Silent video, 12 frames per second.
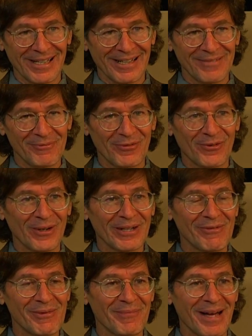I, before
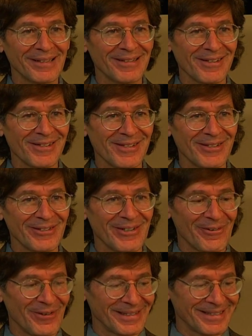coming back to the studio, I
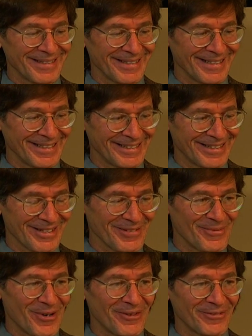went to the to the
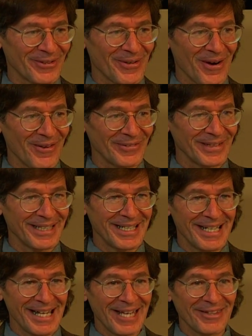mall for coffee.
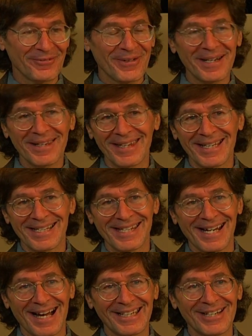And the funny thing is that
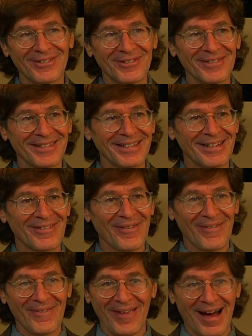I don't,
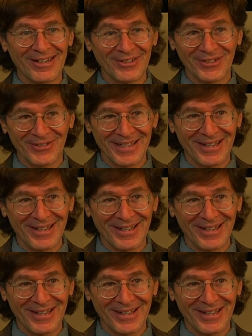I don't drink